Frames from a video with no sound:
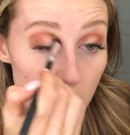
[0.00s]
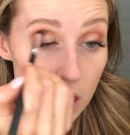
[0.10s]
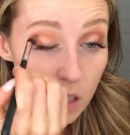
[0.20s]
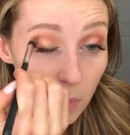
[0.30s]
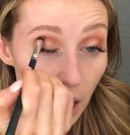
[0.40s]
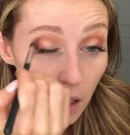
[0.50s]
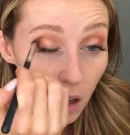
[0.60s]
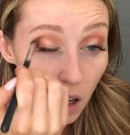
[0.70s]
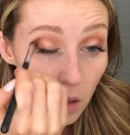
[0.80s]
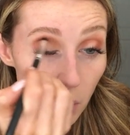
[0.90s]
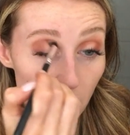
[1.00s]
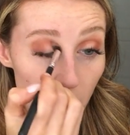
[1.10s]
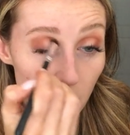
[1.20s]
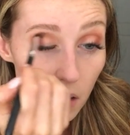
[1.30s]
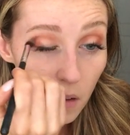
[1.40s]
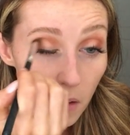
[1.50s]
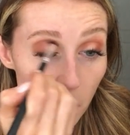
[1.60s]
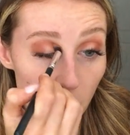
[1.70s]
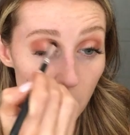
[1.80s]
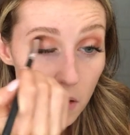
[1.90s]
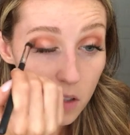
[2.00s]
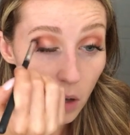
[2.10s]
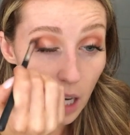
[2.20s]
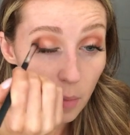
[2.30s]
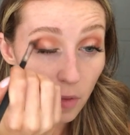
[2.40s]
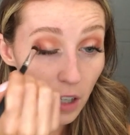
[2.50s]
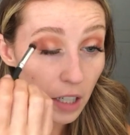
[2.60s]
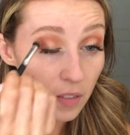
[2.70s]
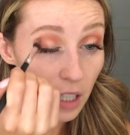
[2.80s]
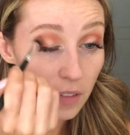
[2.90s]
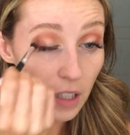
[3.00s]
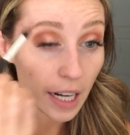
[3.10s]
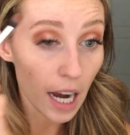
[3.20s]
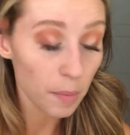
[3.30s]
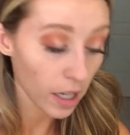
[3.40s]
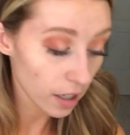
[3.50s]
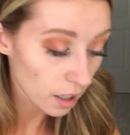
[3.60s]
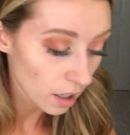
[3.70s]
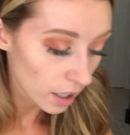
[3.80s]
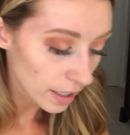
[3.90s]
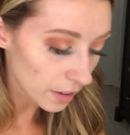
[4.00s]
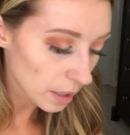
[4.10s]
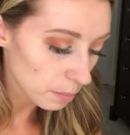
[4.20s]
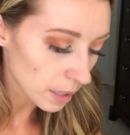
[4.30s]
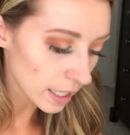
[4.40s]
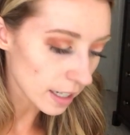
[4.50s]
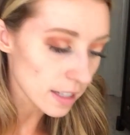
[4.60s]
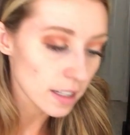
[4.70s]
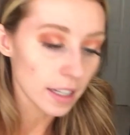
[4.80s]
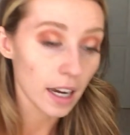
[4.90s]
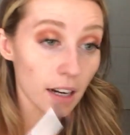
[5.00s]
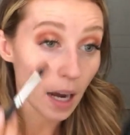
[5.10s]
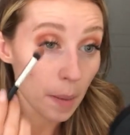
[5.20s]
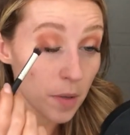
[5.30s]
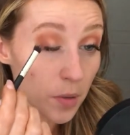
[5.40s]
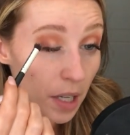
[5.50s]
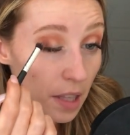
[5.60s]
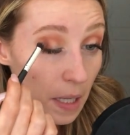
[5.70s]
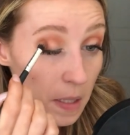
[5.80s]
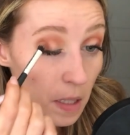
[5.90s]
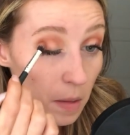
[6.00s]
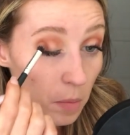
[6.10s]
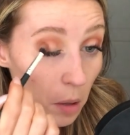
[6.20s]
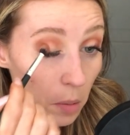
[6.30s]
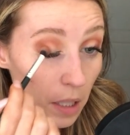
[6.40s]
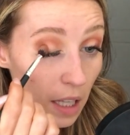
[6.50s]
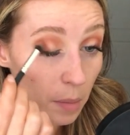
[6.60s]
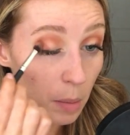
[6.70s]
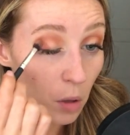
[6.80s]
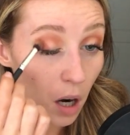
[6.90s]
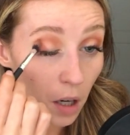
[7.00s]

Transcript: spot on with it. So I am very, very, very happy. Now keep in mind guys, again, I'm doing things that probably a lot of people